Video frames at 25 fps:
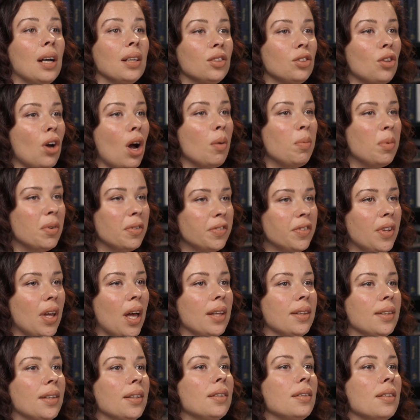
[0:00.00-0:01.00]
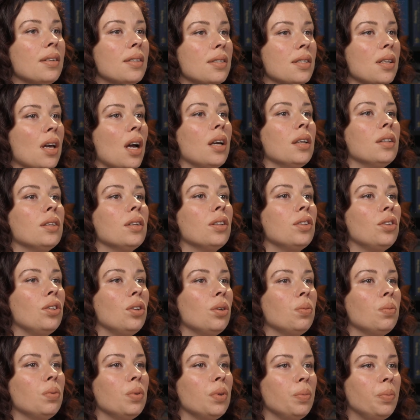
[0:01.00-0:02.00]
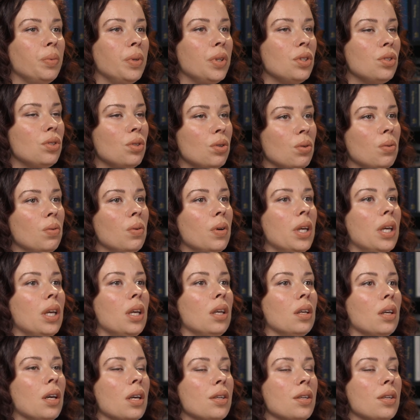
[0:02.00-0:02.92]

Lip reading: On top of of that, the design that you will be doing